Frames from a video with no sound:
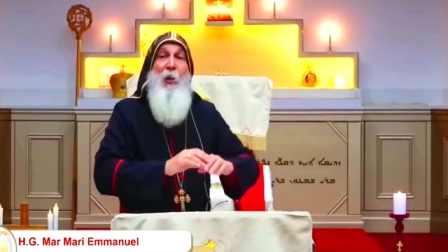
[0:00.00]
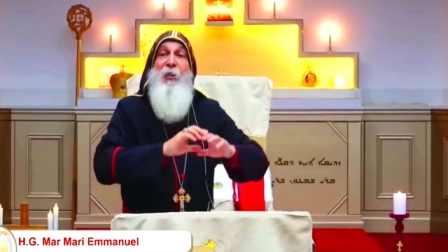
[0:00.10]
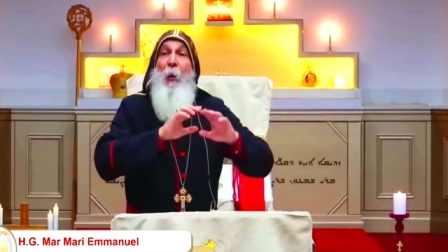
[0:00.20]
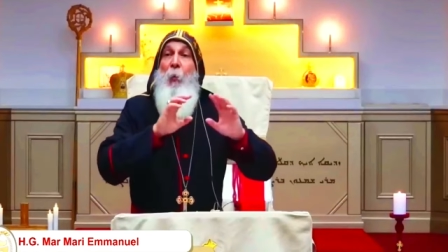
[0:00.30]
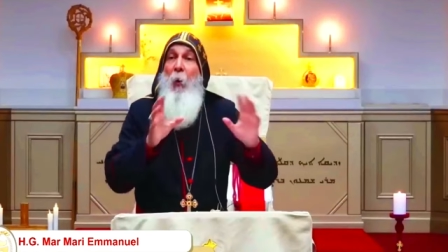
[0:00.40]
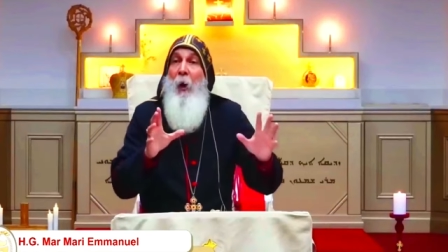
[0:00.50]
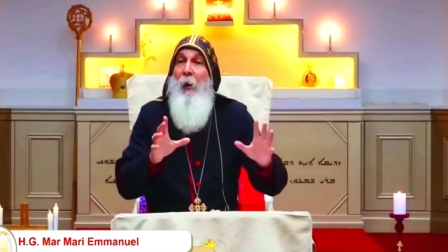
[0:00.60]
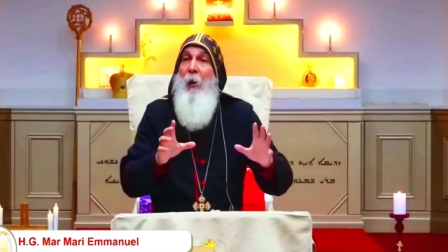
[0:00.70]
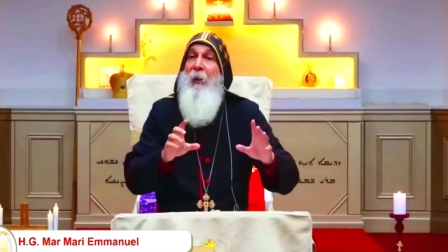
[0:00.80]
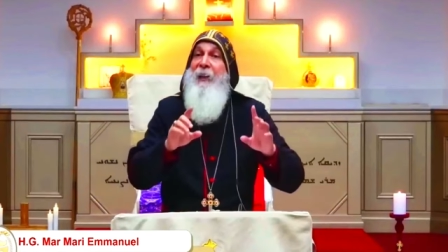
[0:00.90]
the
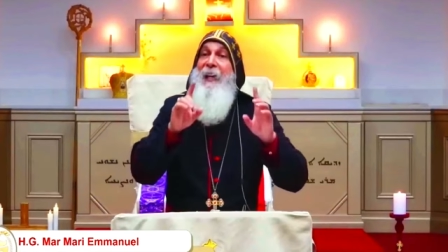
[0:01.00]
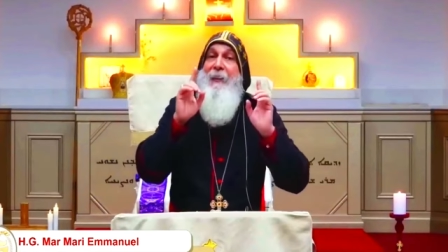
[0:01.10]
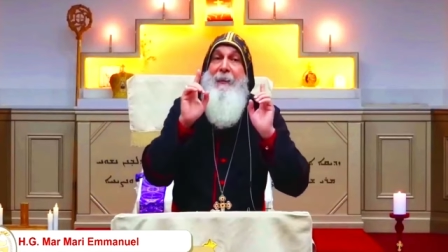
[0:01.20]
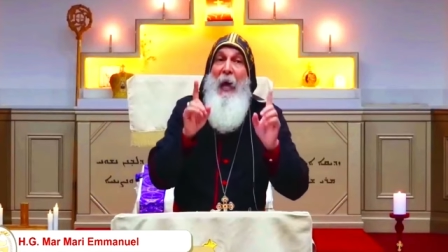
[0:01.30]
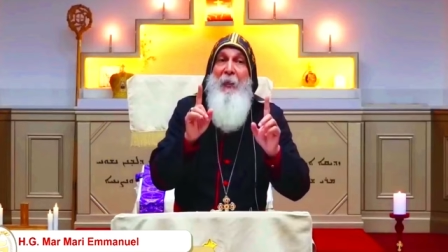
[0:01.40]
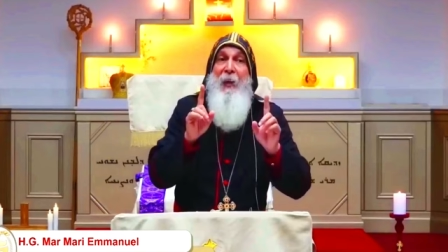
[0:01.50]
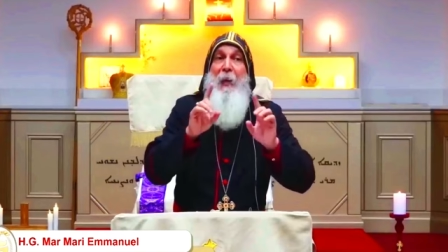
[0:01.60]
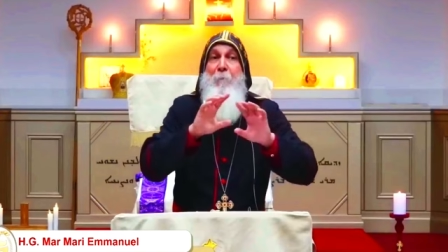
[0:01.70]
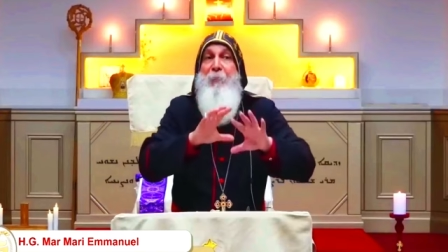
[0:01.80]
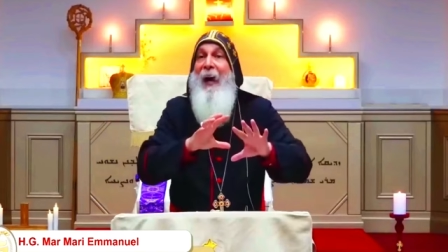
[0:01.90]
world is
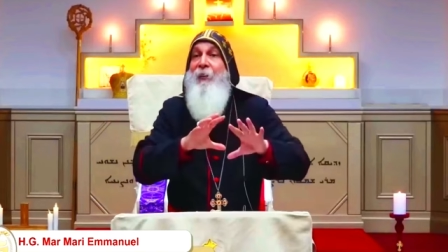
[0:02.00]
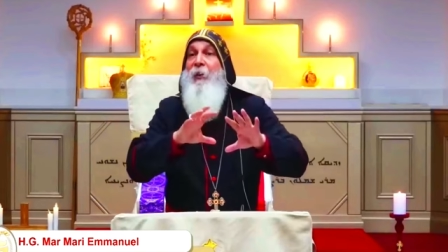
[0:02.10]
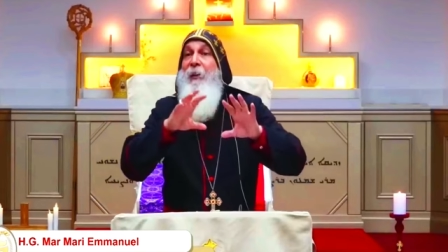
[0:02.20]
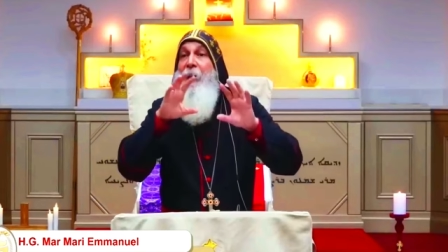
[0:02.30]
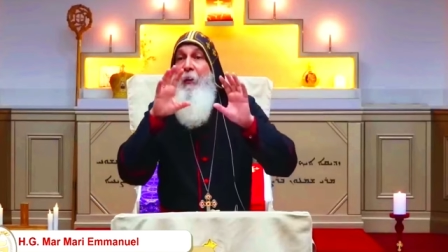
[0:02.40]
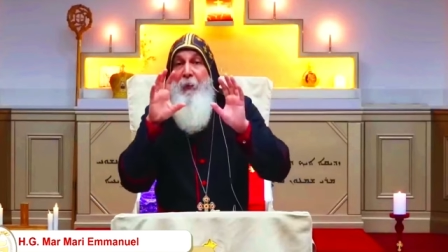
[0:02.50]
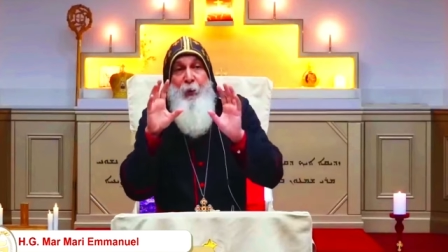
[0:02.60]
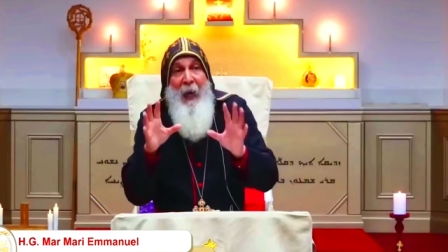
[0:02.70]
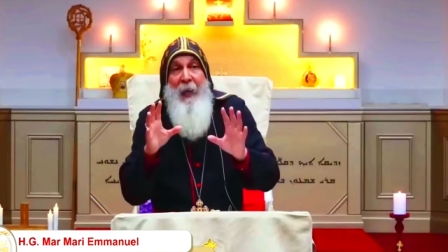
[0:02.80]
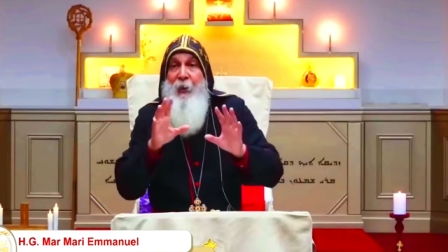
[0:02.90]
nothing but
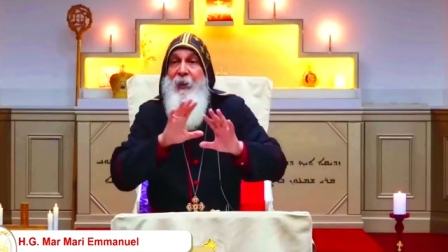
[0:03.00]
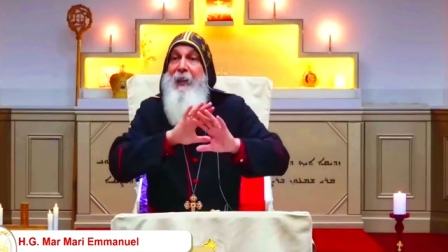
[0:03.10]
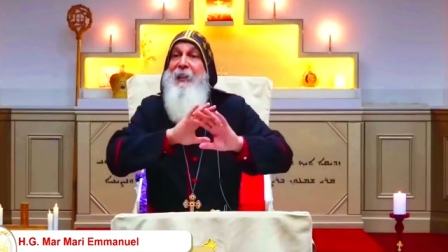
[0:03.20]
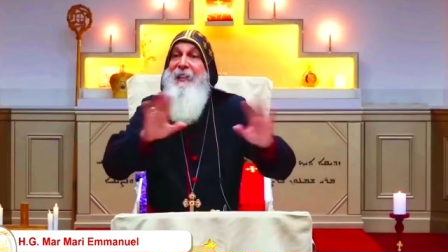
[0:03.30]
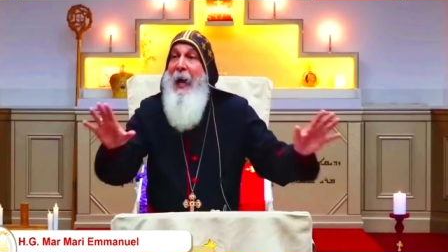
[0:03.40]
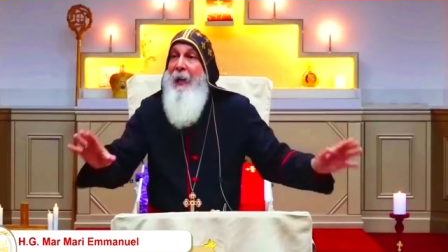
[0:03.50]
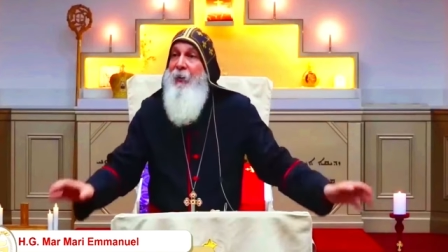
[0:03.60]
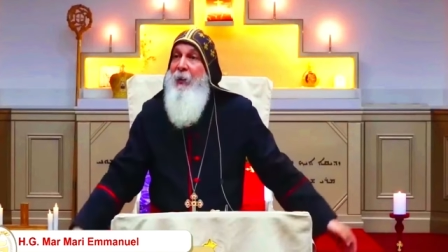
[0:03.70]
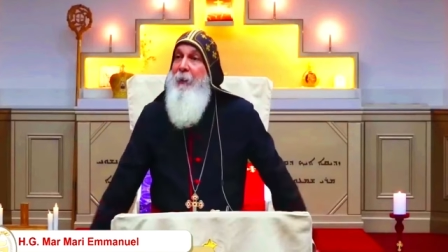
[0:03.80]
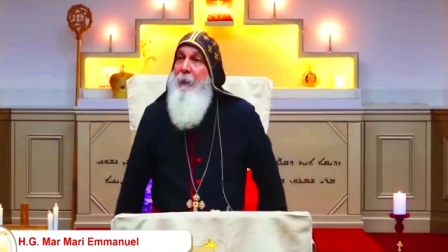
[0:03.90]
chasing
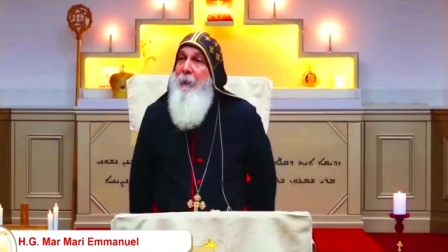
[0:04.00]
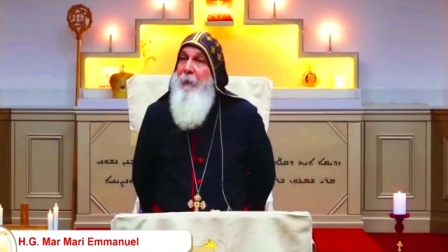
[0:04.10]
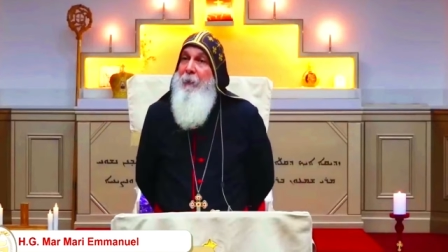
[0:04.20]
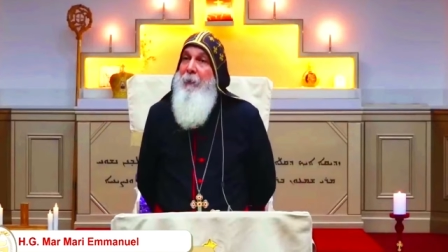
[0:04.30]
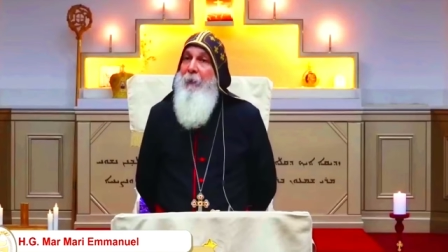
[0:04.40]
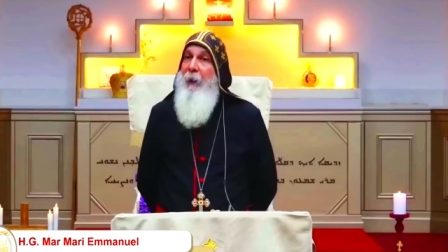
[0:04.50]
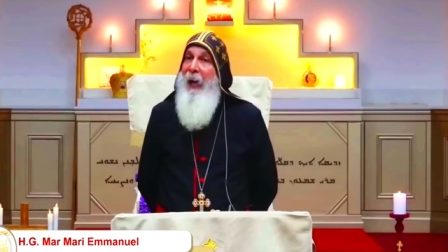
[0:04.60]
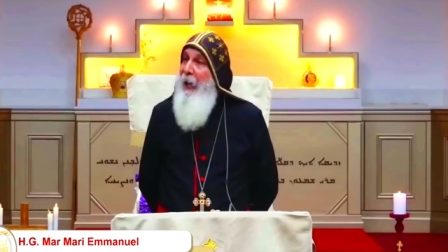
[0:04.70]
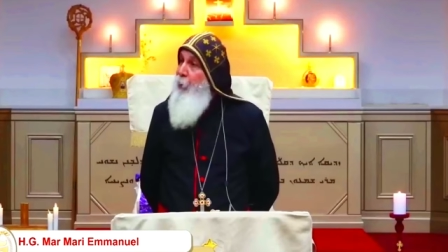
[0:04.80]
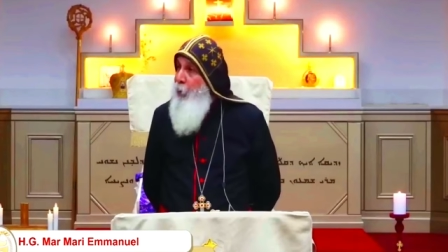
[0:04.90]
Satan
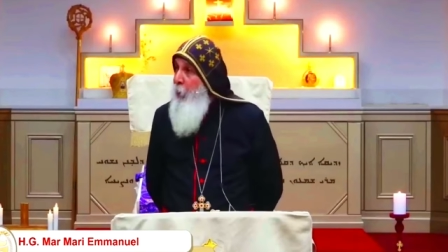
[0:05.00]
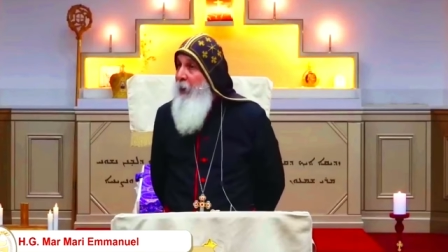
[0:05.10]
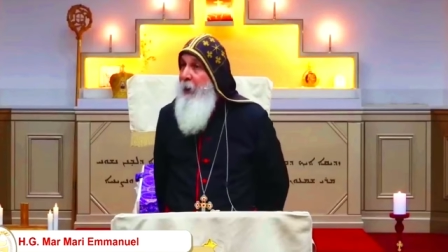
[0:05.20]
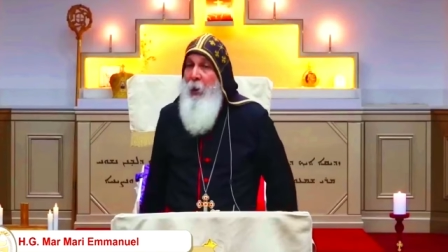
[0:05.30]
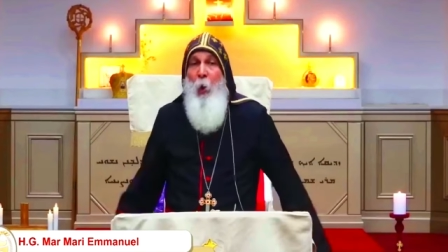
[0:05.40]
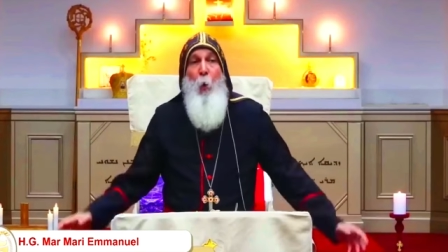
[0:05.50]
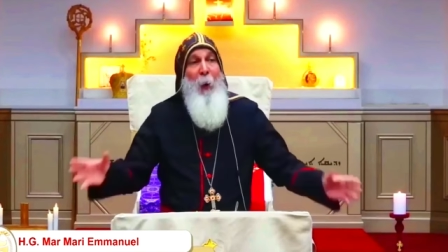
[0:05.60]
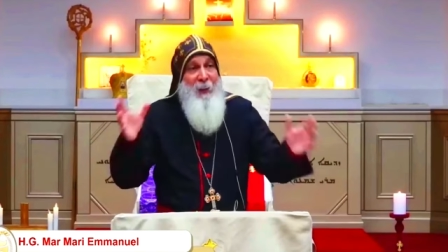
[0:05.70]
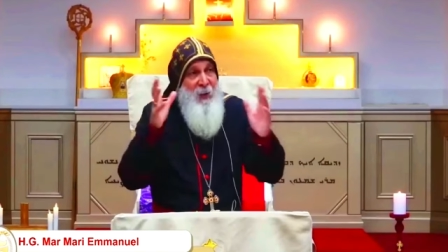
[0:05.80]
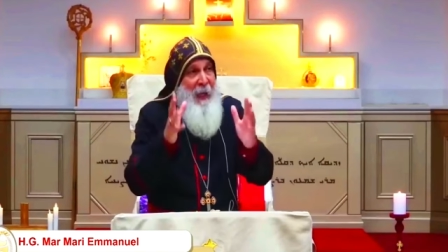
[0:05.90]
and doing
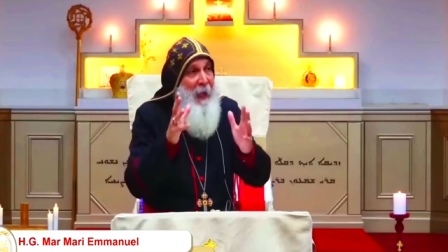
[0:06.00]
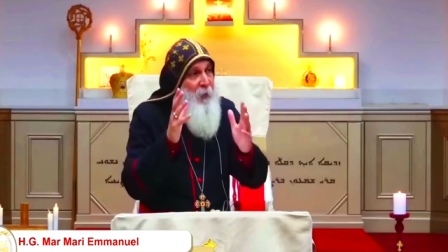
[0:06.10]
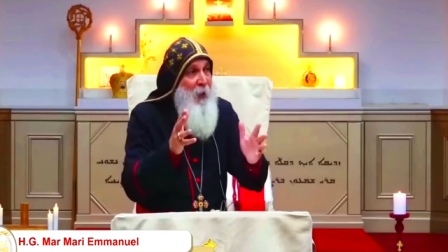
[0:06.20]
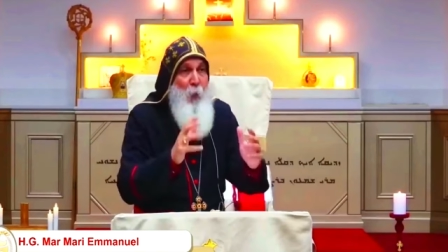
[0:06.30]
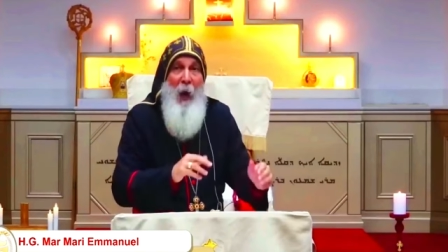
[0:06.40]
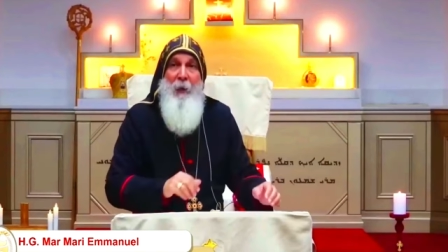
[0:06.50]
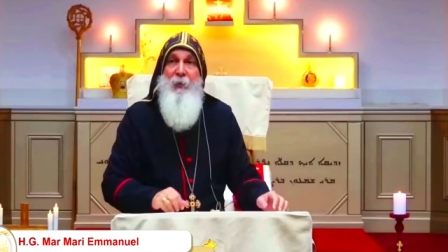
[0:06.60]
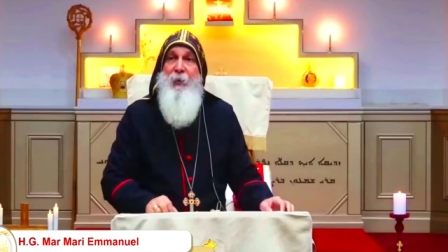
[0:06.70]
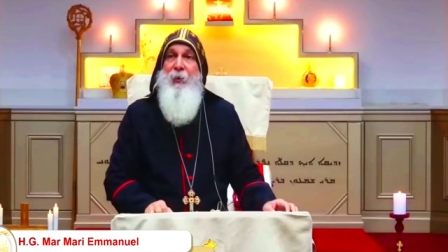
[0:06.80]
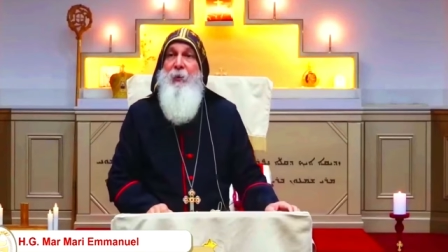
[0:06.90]
what Satan
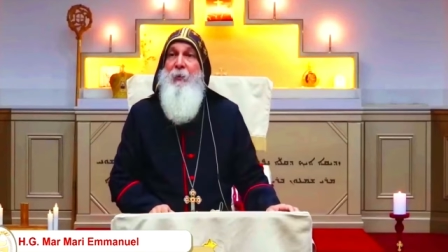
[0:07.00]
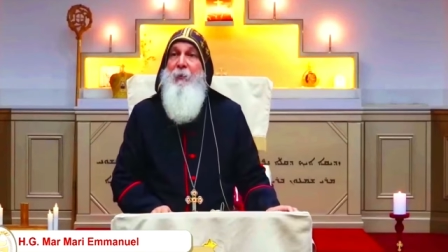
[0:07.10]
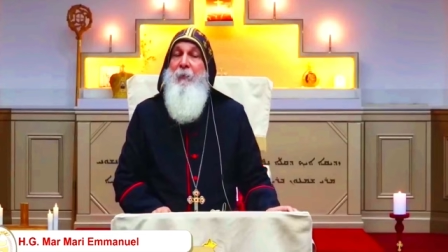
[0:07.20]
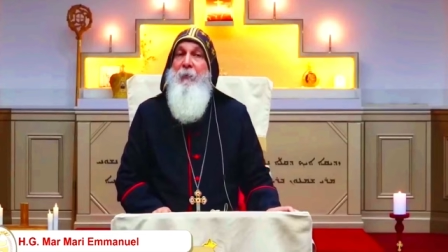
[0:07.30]
wants.